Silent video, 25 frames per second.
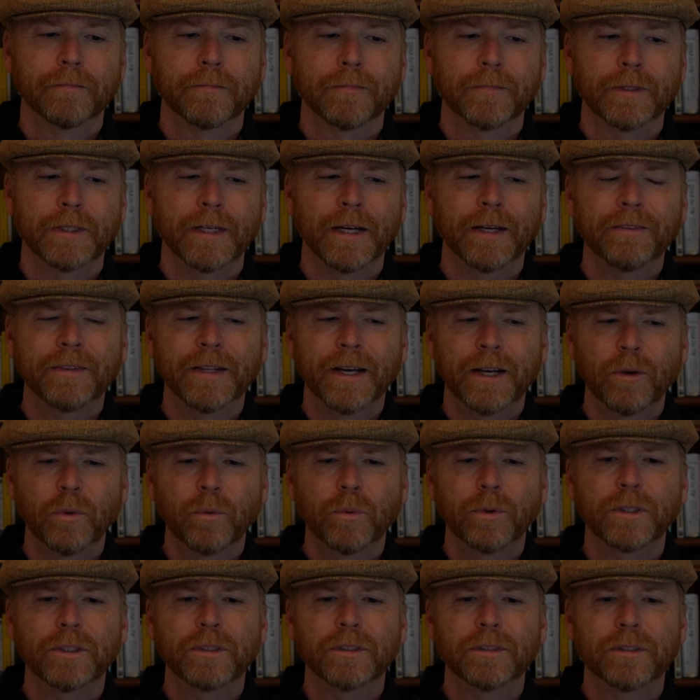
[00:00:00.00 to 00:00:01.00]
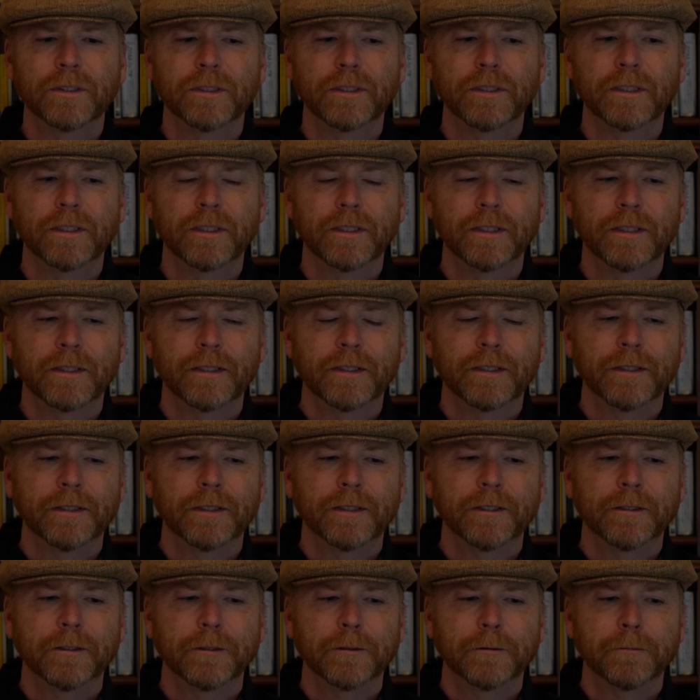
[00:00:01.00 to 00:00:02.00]
And that was
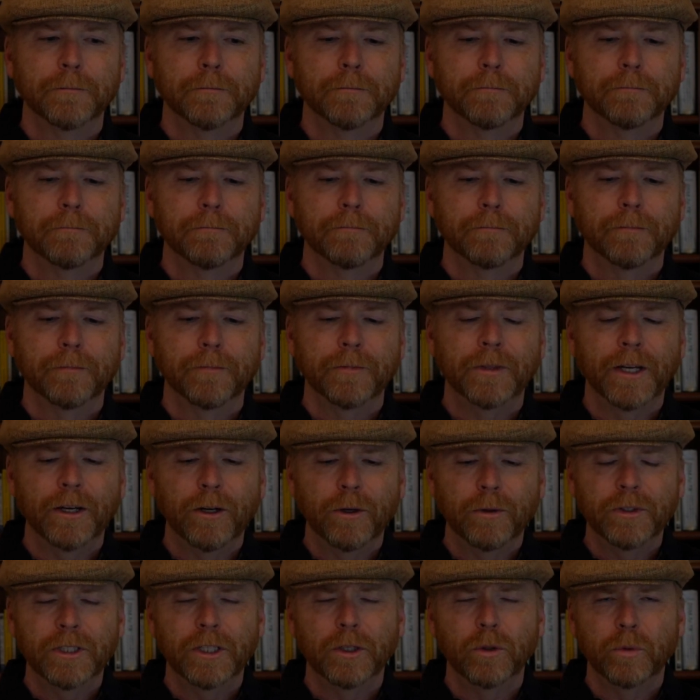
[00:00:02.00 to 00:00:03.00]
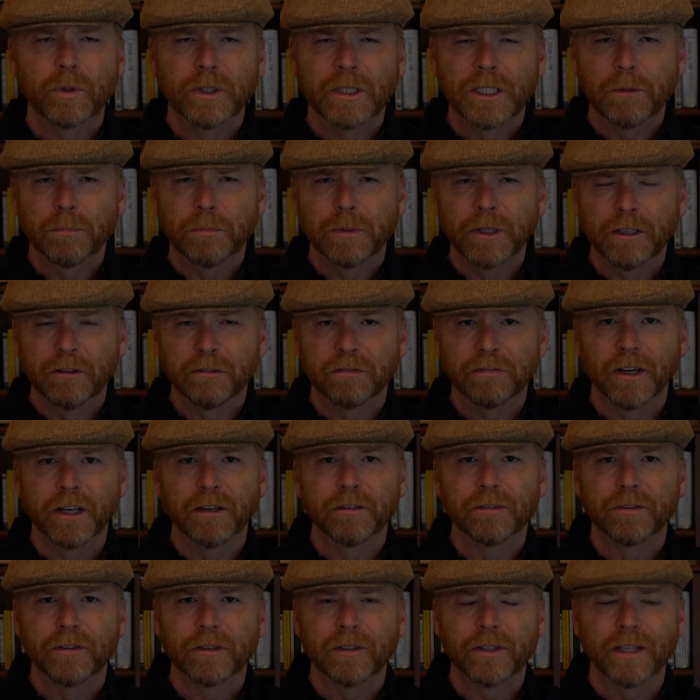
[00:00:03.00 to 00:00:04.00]
not only a really big
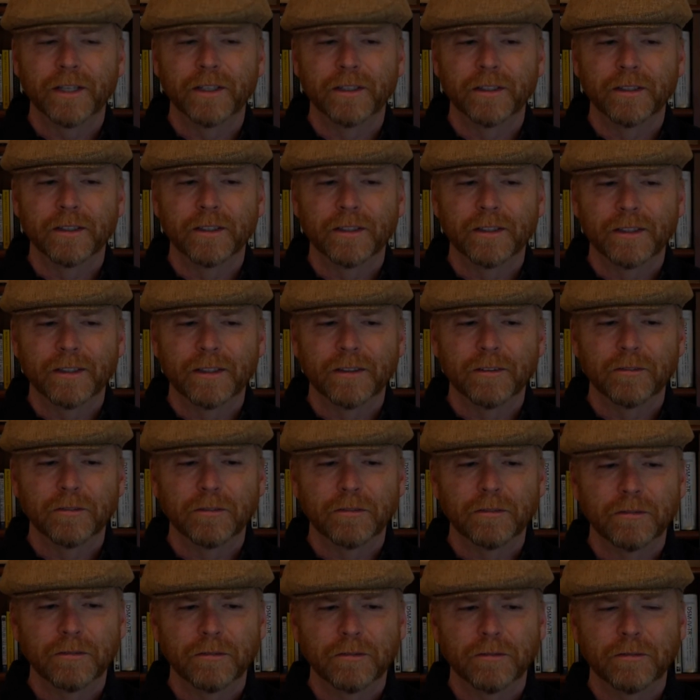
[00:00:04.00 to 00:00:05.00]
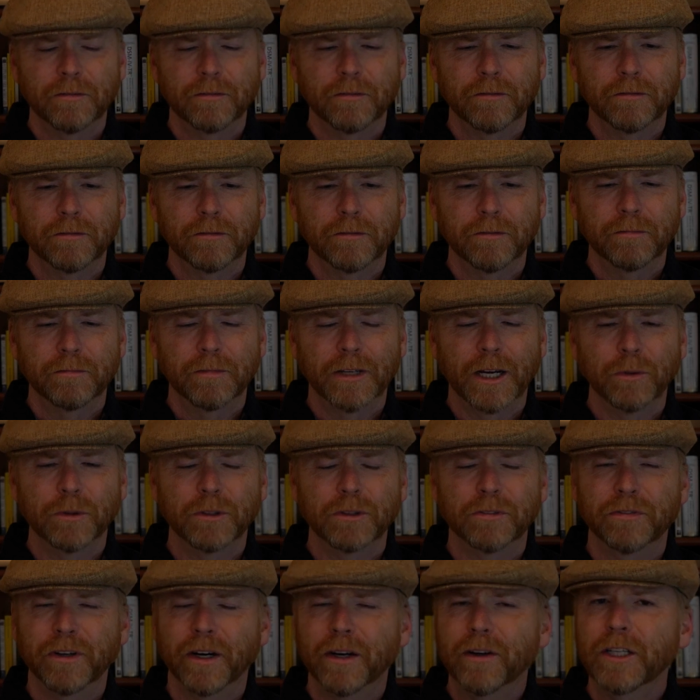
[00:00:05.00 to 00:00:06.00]
favor, and I was
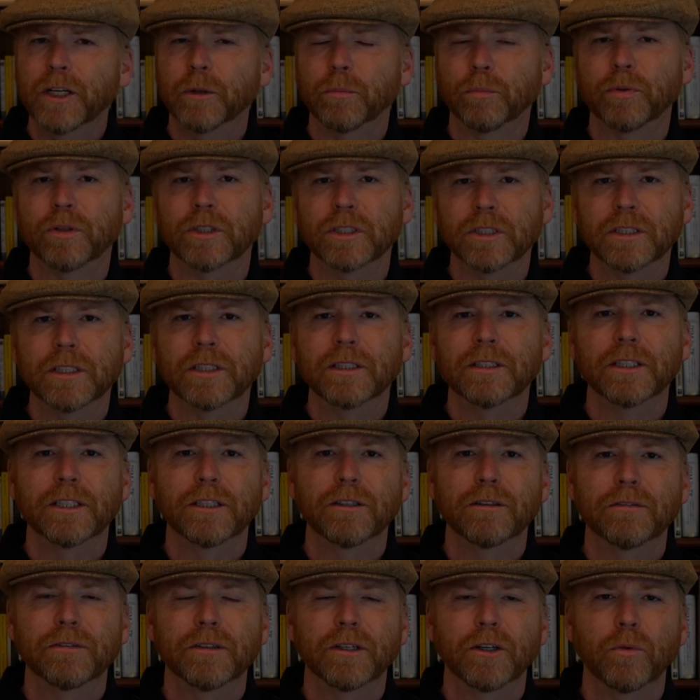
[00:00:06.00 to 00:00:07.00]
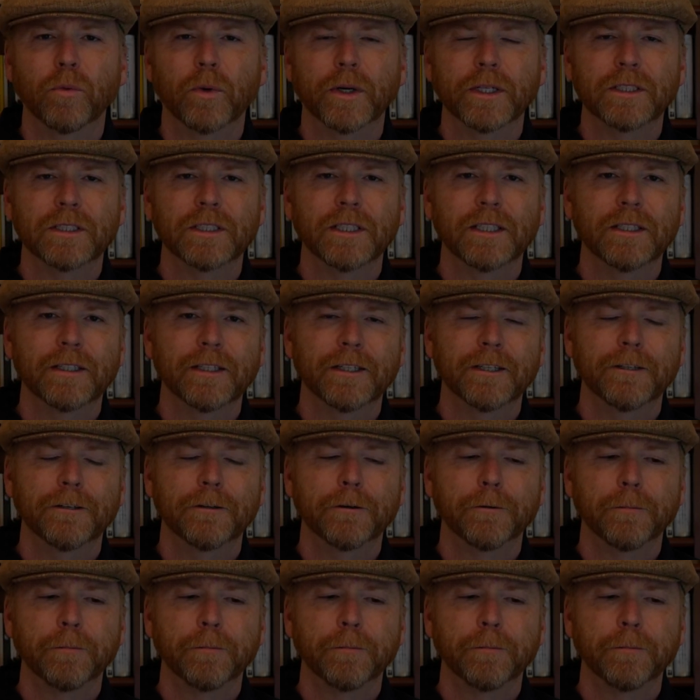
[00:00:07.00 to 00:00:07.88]
very appreciative of what she did,